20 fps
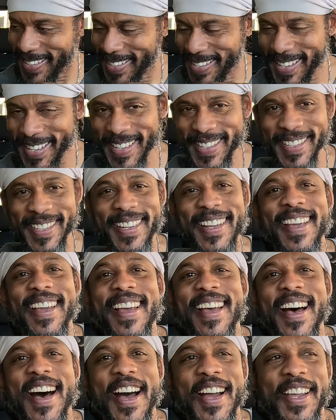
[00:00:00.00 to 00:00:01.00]
yeah, because
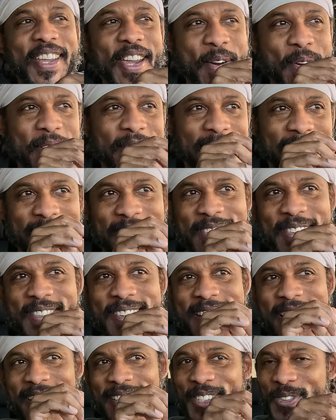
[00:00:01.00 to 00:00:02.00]
I guarantee you,
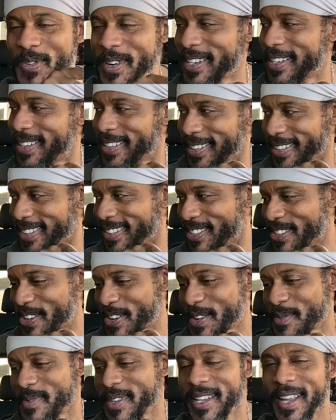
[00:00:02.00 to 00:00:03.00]
next week you're
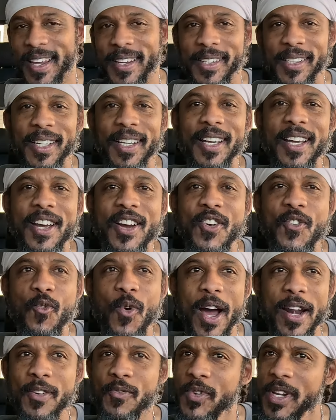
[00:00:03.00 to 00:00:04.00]
gonna be like,
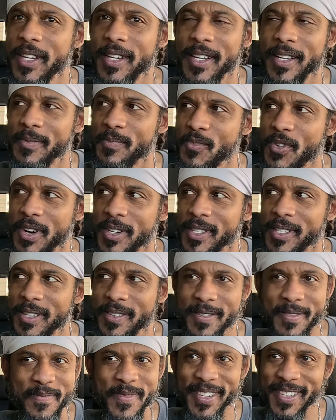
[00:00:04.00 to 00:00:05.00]
why didn't we get more
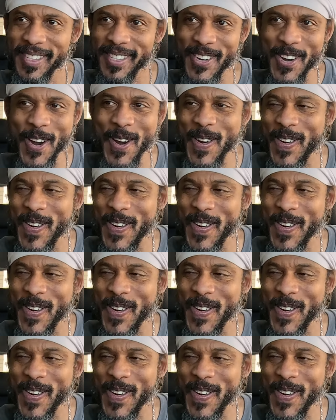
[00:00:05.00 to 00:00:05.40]
tiramisu?